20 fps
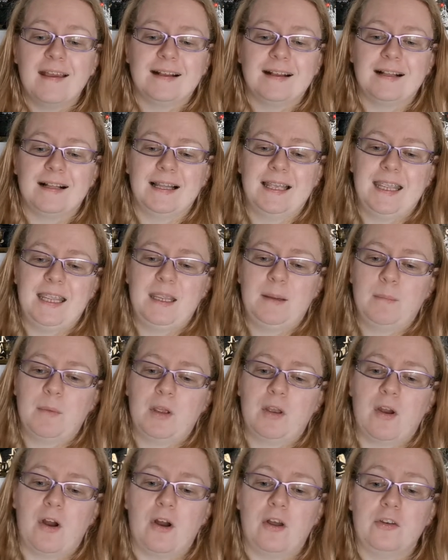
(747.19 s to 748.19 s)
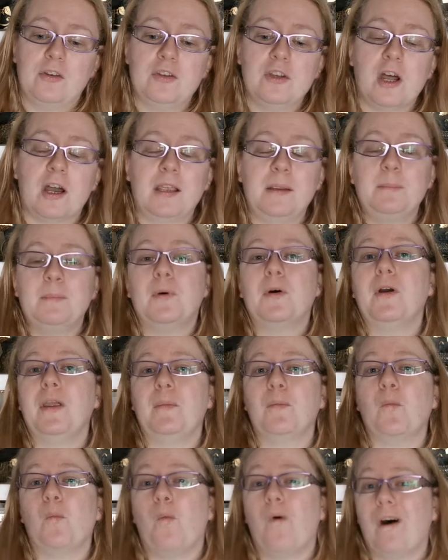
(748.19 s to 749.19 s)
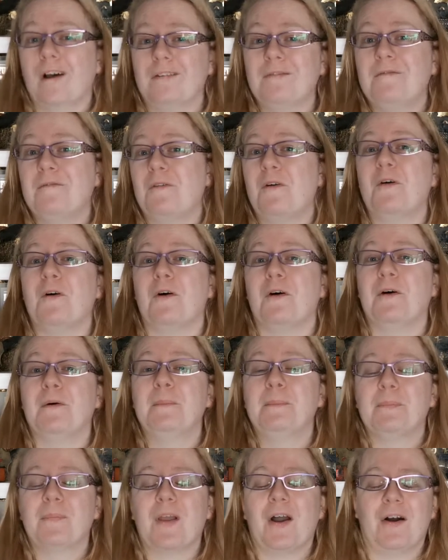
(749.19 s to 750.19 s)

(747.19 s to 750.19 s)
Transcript: Gleam got 9.14